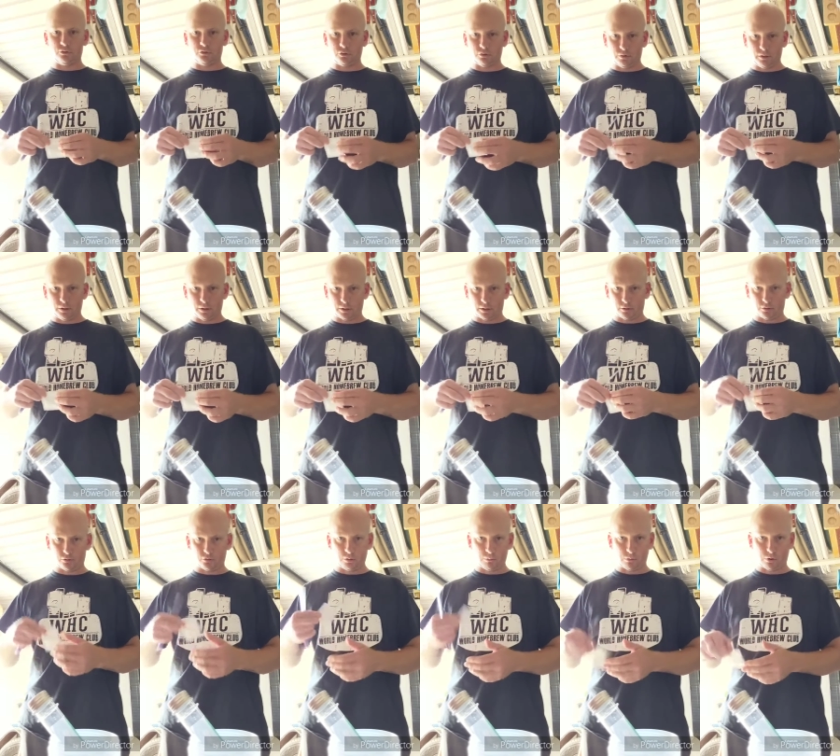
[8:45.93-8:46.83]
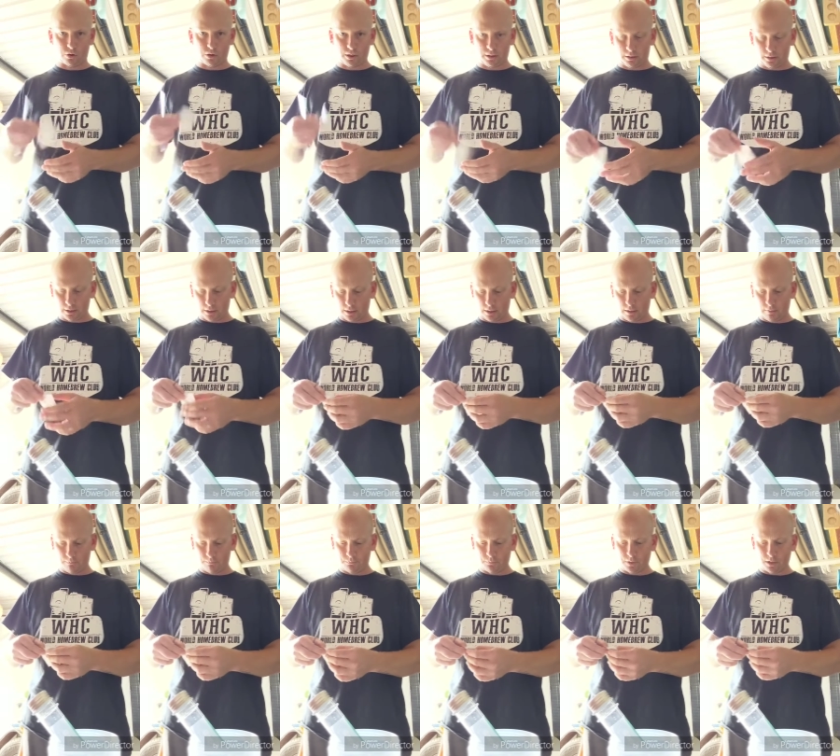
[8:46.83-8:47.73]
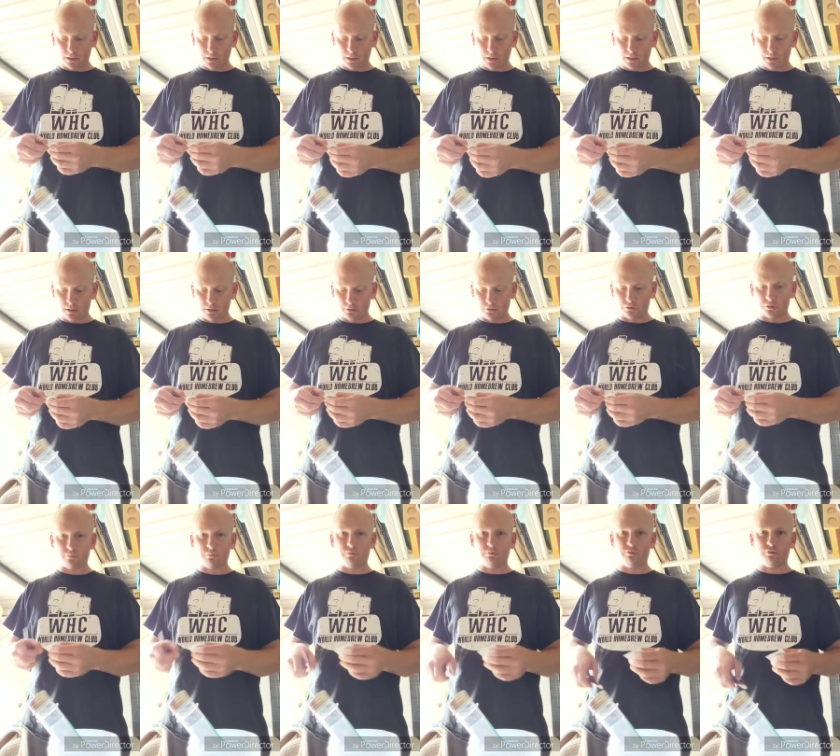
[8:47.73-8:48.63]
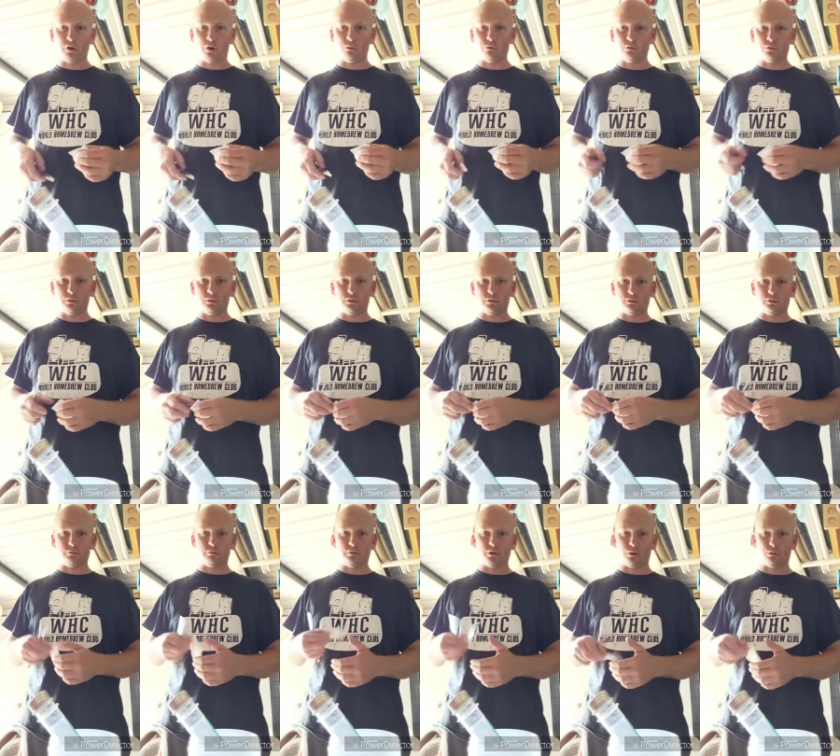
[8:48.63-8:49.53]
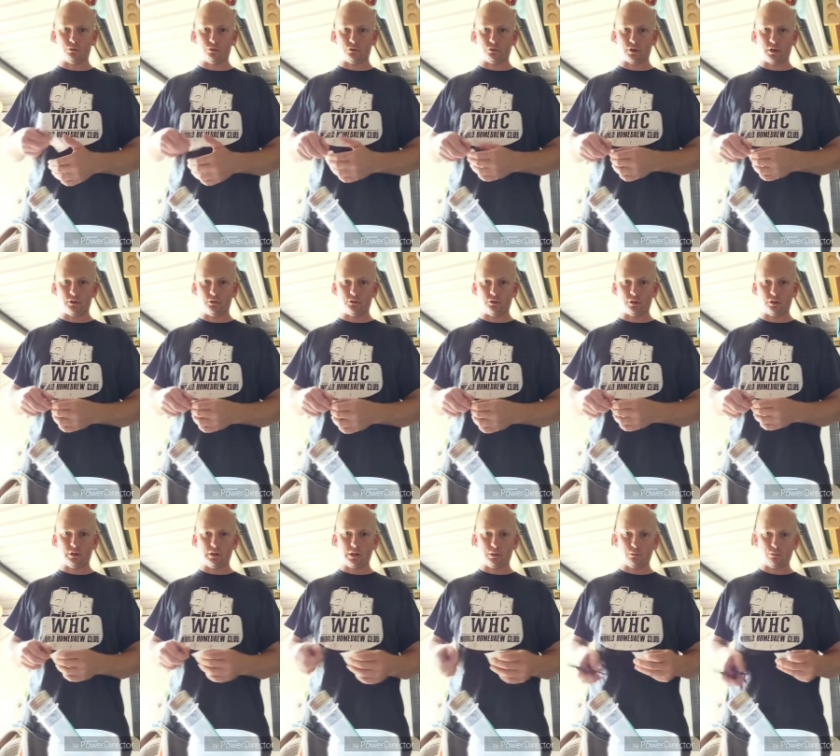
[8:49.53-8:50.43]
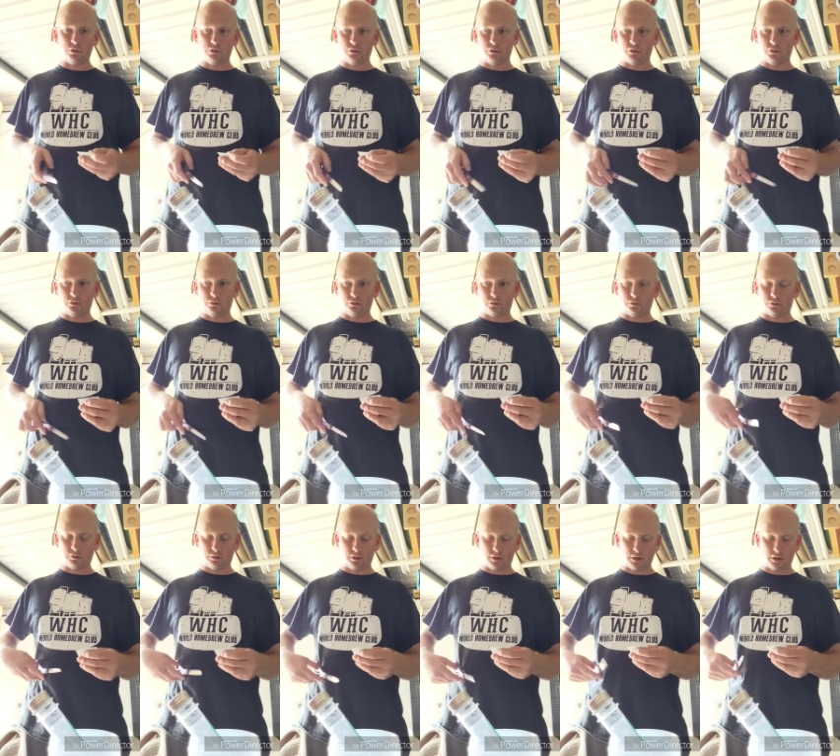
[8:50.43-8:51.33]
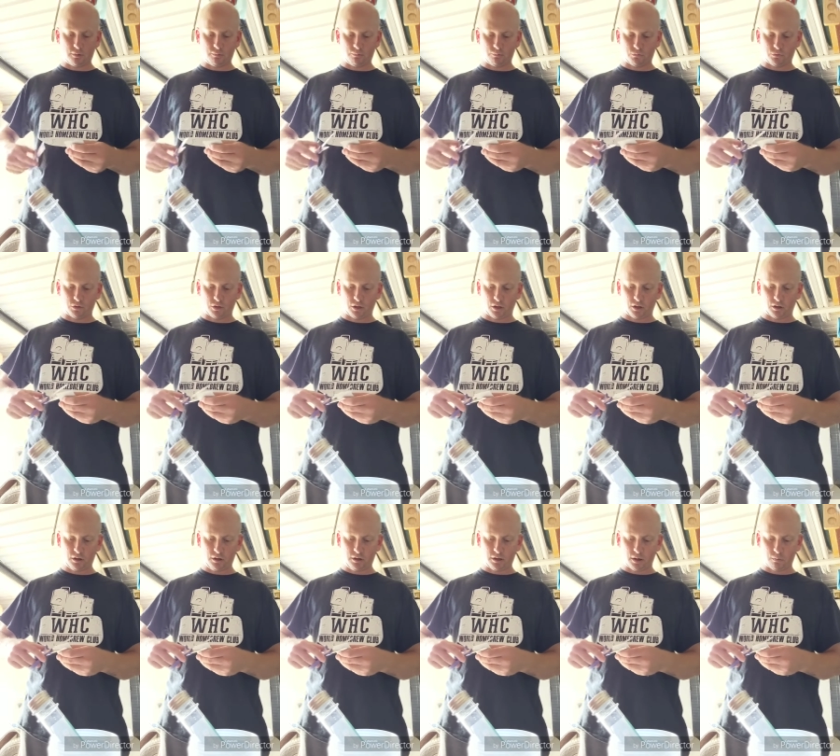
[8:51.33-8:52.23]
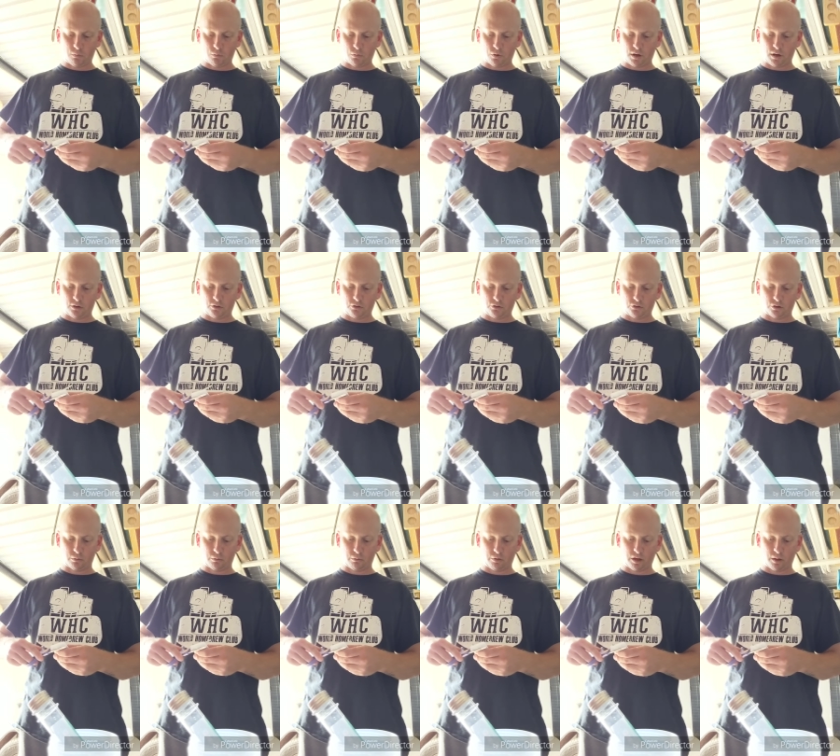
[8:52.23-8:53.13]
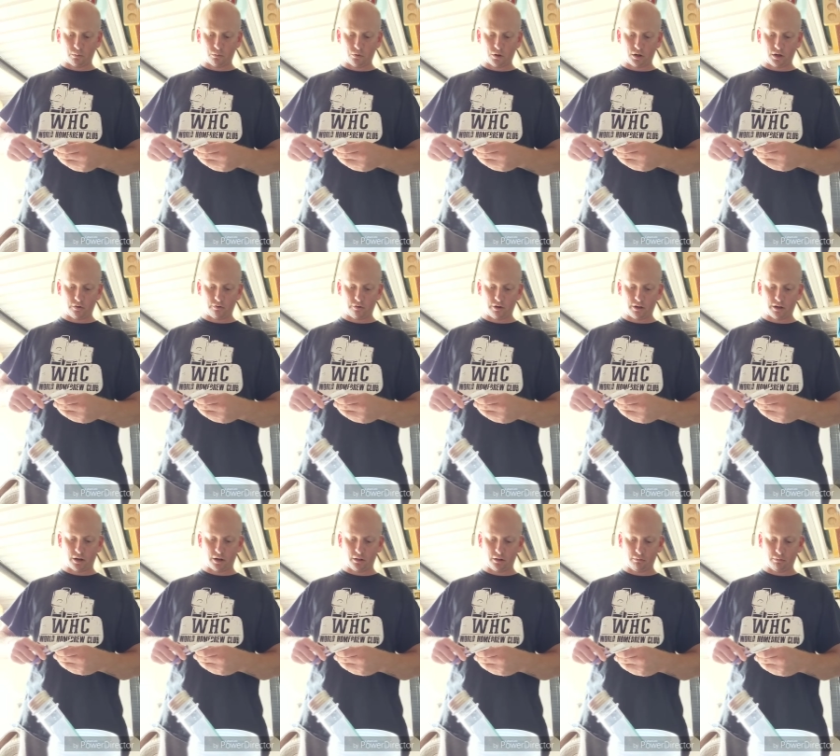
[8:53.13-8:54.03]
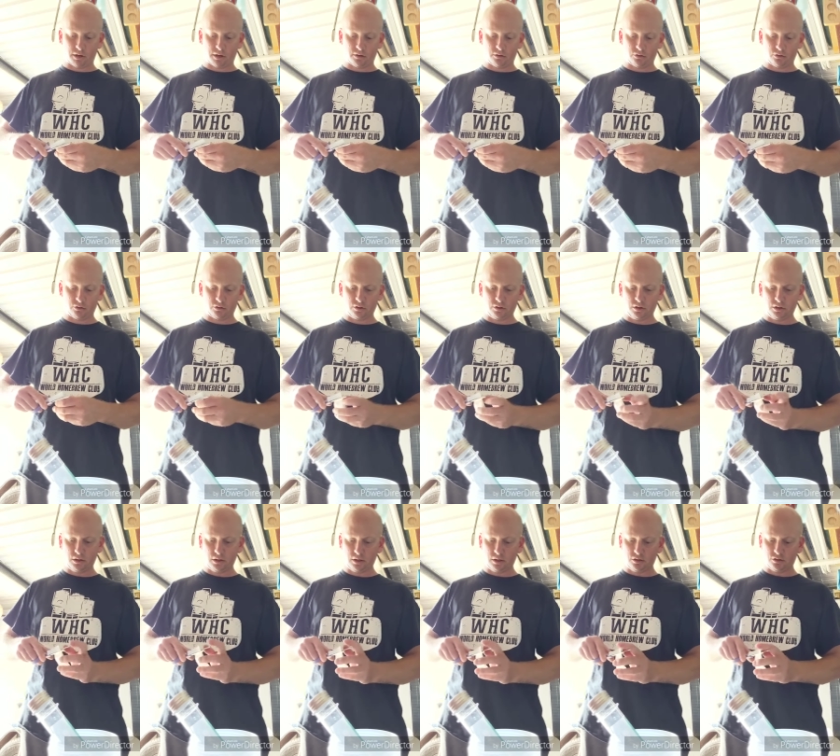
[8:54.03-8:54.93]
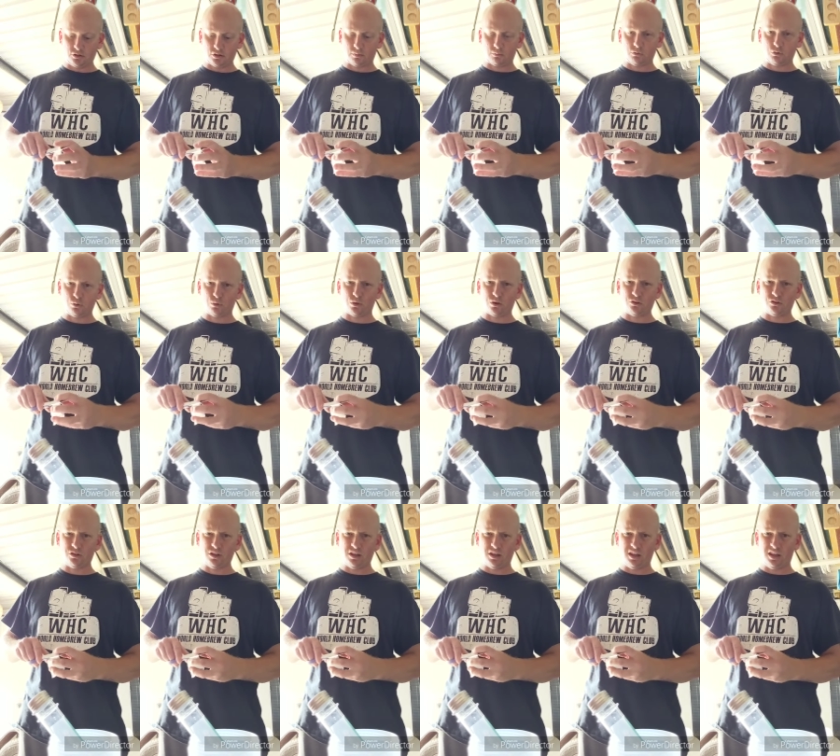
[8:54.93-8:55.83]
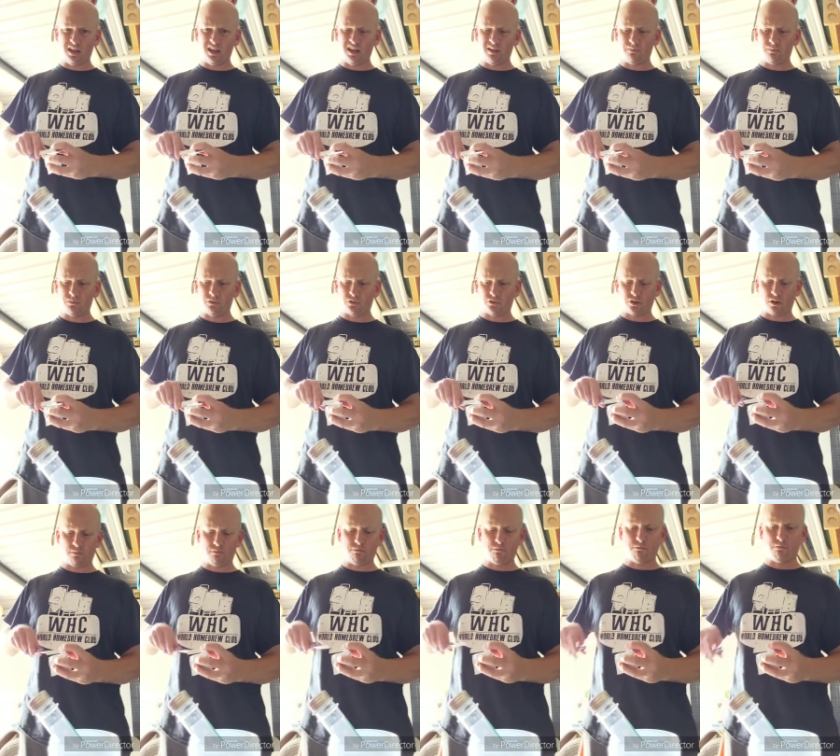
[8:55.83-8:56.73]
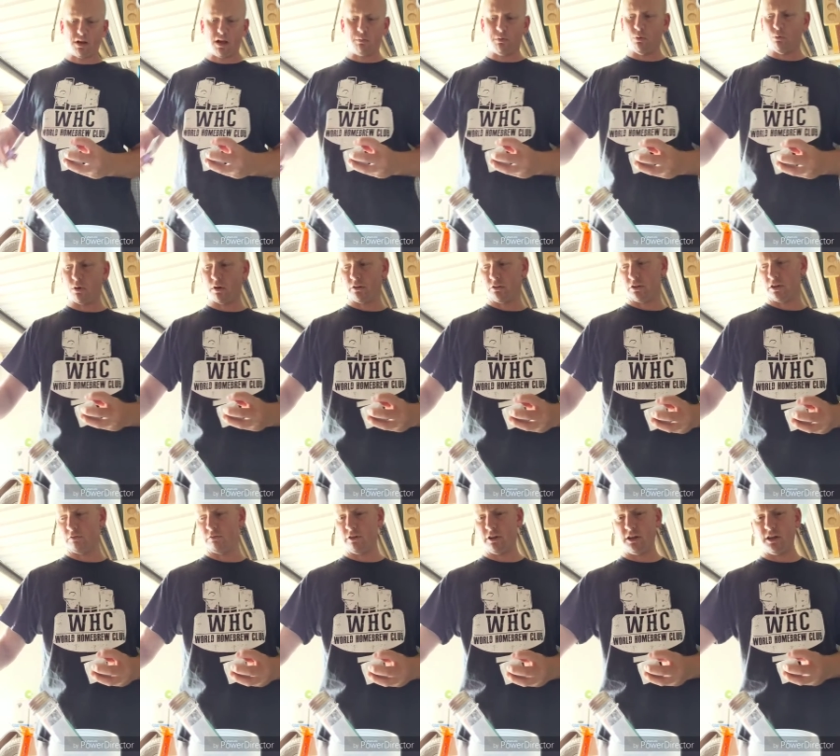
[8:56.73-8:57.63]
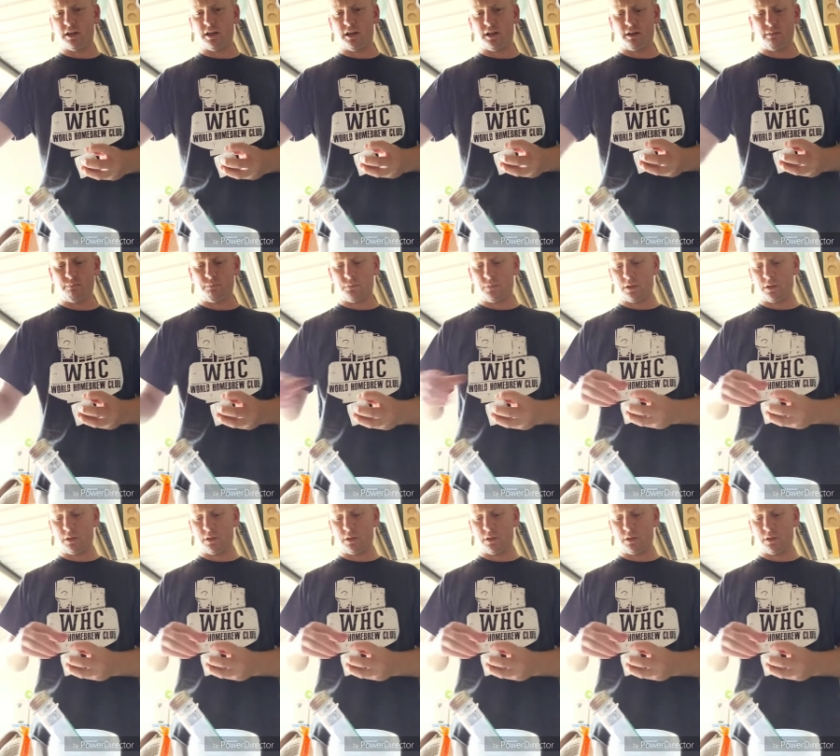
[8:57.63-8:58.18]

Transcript: Sorry, you can't see my head there. Some Volt strains, so liquid yeast. They only come around. Some come around every couple of months, some twice a year, some maybe once every year.